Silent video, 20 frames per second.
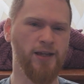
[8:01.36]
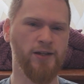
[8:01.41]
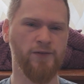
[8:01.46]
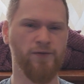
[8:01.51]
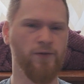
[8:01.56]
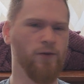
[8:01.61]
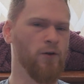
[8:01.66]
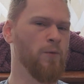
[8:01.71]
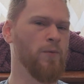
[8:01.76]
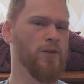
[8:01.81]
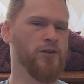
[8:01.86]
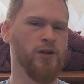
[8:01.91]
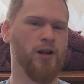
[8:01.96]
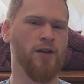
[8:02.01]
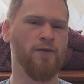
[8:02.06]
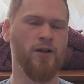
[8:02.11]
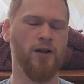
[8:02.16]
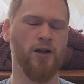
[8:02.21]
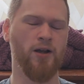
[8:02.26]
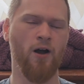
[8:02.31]
his film. It's kind
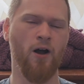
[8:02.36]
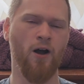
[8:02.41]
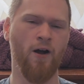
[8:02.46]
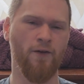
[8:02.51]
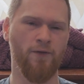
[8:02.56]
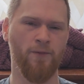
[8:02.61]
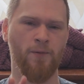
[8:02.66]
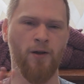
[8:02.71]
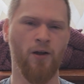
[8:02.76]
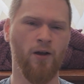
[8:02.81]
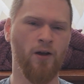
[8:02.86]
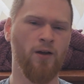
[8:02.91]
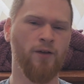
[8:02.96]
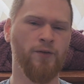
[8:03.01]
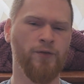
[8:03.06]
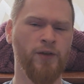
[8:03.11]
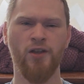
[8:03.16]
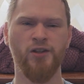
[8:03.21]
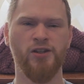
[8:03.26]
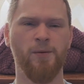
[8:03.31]
of like a half and
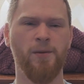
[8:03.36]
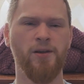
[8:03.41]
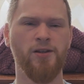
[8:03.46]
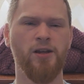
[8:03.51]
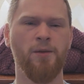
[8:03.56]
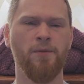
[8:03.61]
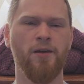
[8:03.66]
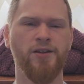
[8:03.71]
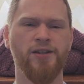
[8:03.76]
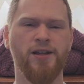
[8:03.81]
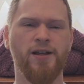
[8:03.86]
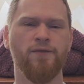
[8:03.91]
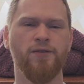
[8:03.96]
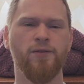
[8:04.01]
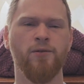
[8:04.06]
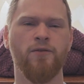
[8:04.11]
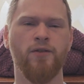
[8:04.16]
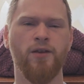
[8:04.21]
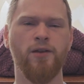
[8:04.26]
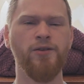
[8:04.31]
half. So, meantime, guys, down for the
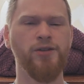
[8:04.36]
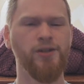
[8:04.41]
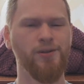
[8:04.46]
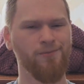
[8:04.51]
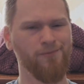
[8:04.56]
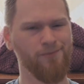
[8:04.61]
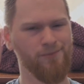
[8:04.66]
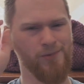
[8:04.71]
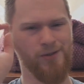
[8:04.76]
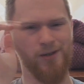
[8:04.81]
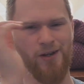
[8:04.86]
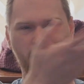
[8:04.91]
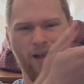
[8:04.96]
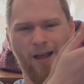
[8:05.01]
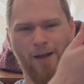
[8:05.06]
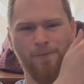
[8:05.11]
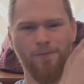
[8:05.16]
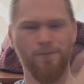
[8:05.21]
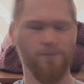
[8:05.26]
reviews. Signing out.